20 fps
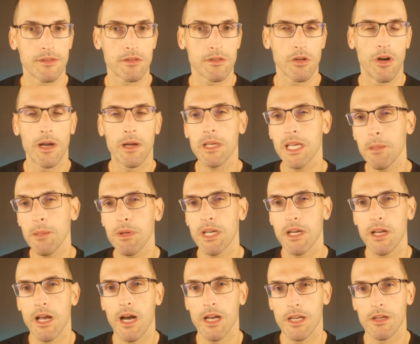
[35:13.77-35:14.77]
So I'm keeping an
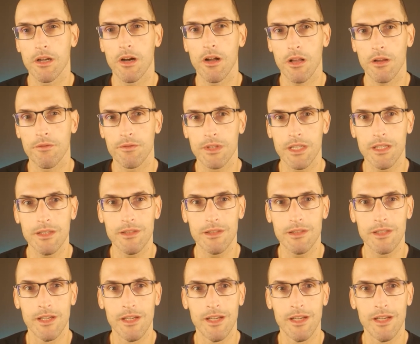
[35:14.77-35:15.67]
eye on all of these.